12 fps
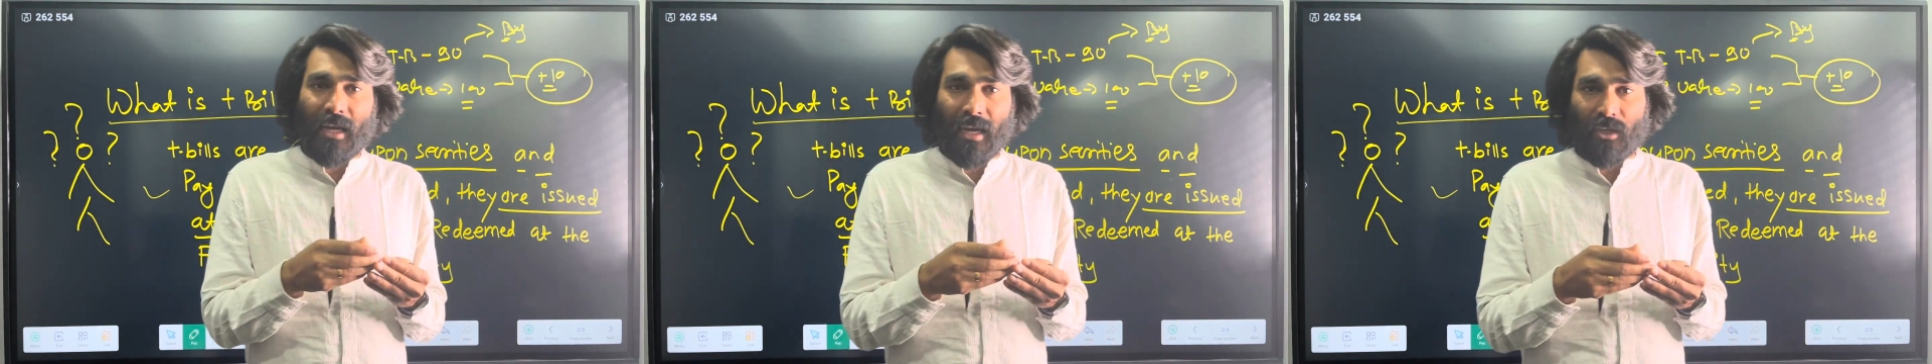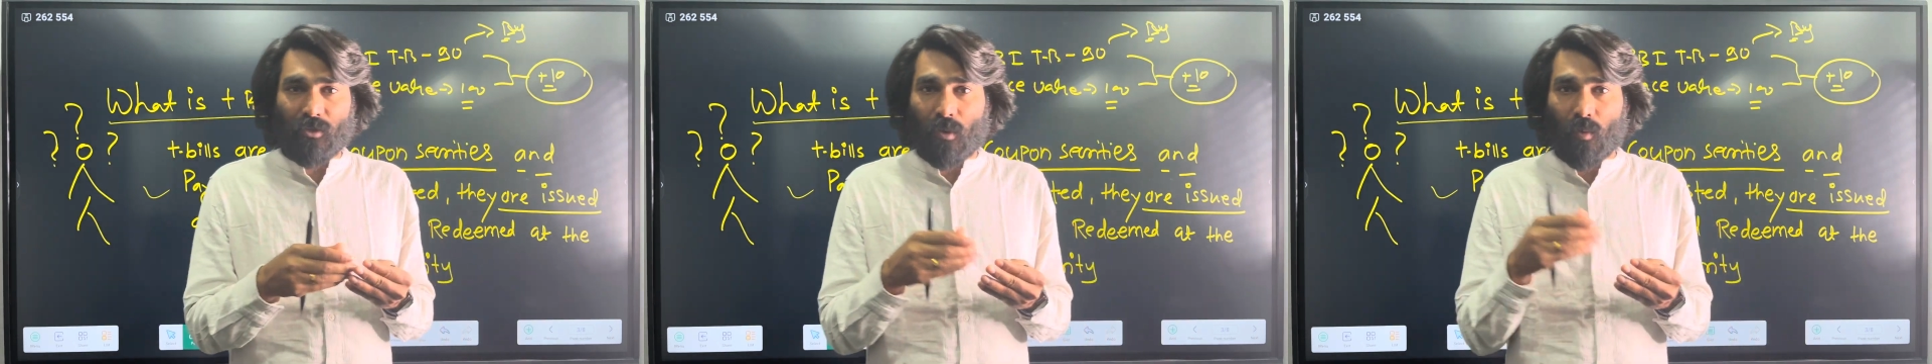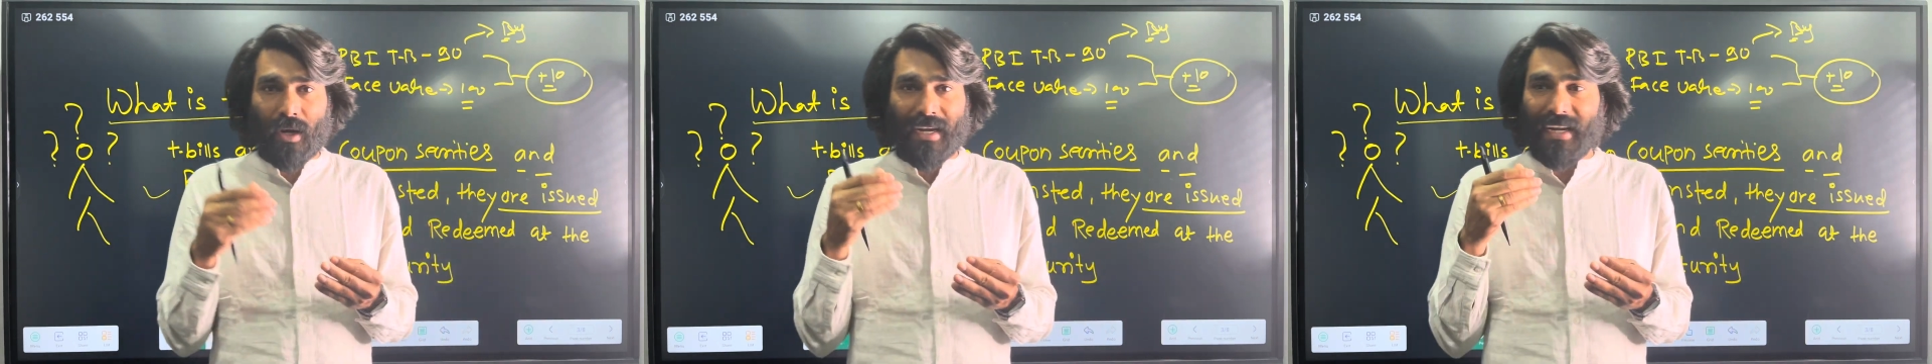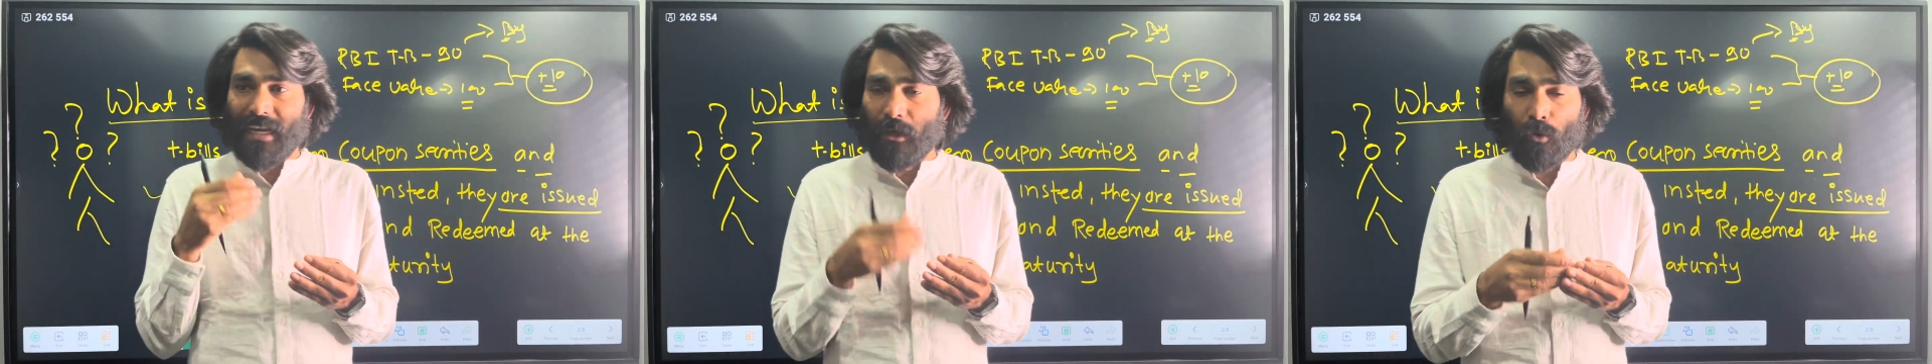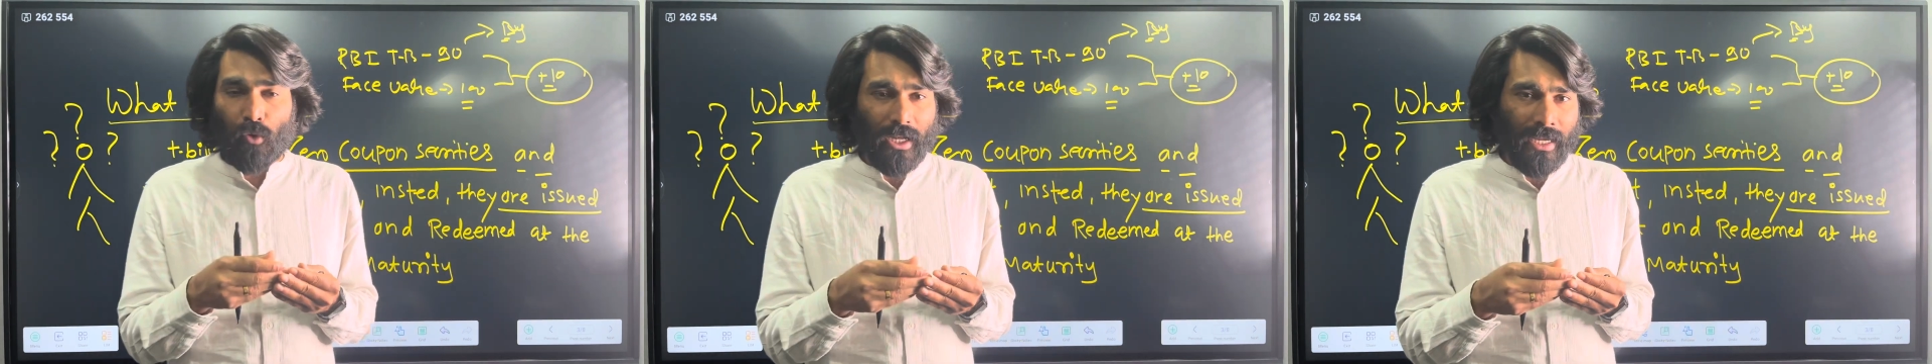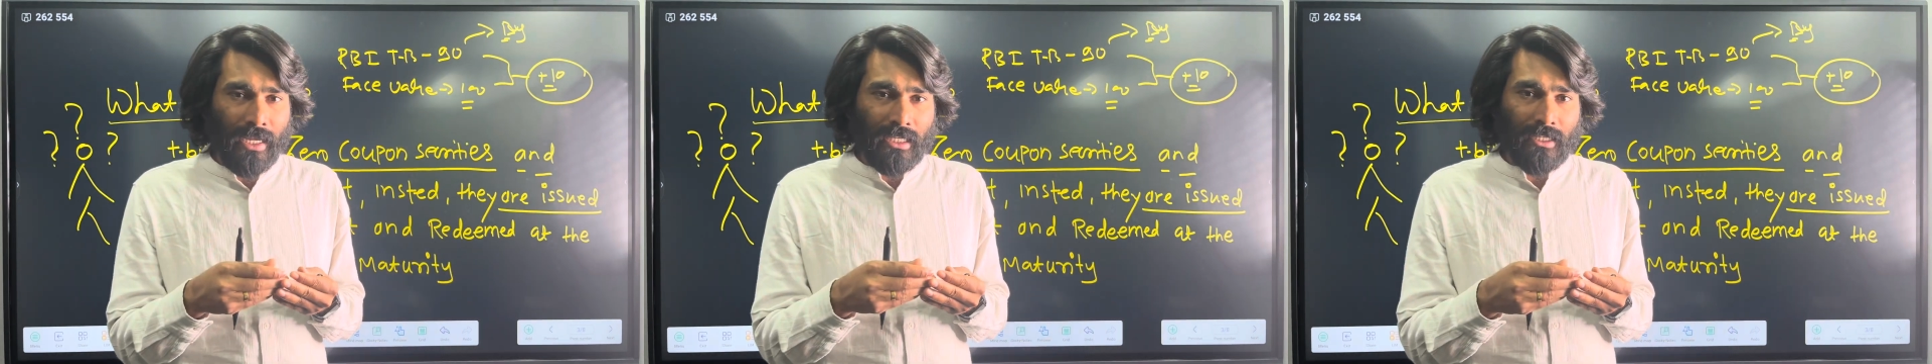days or 182
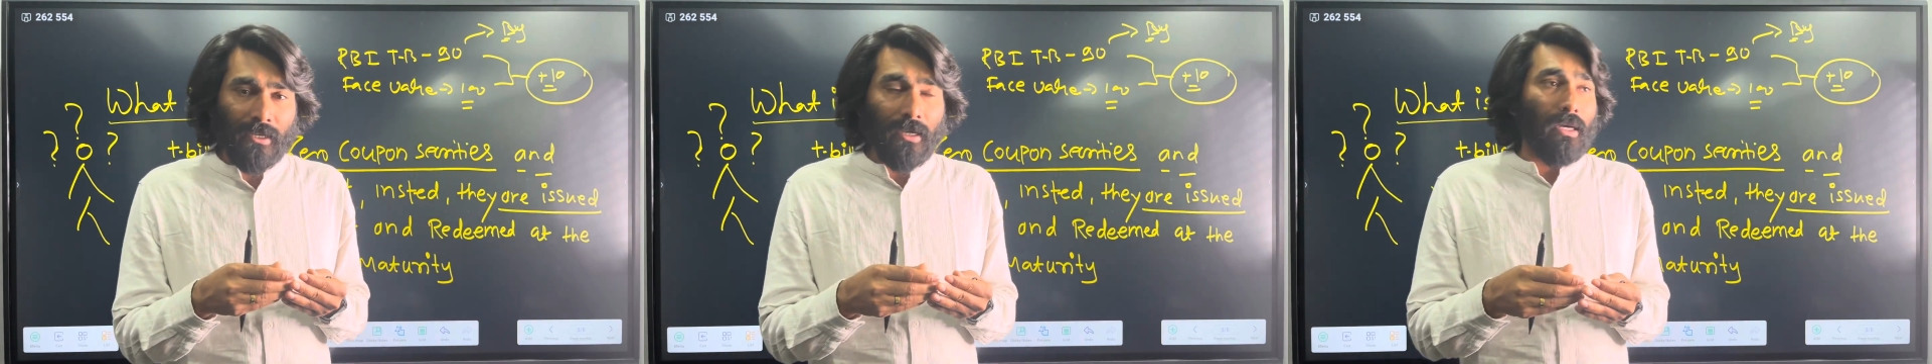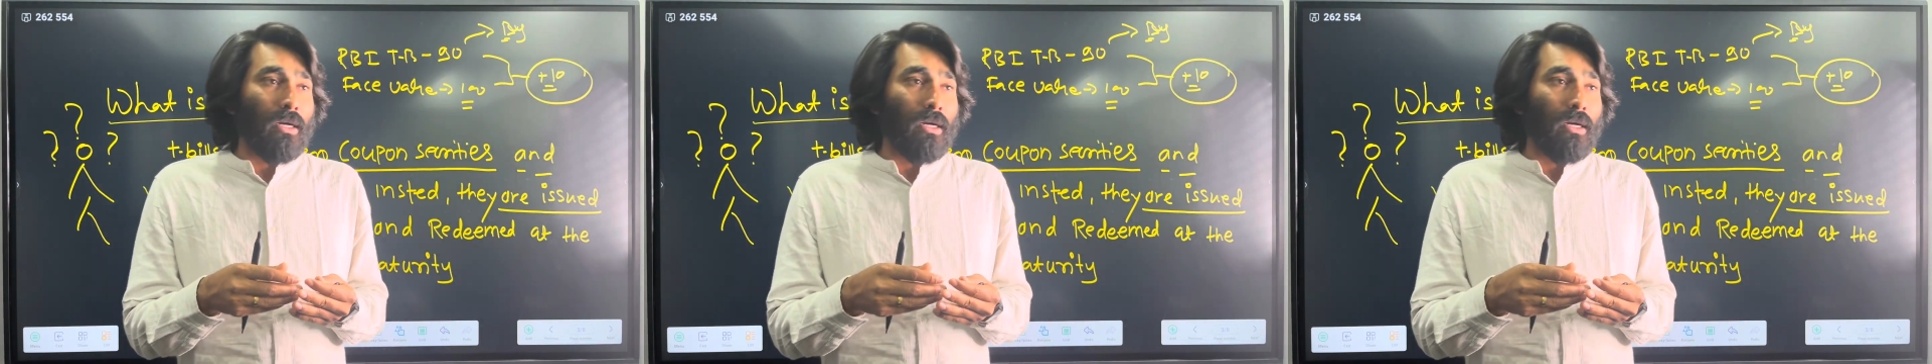days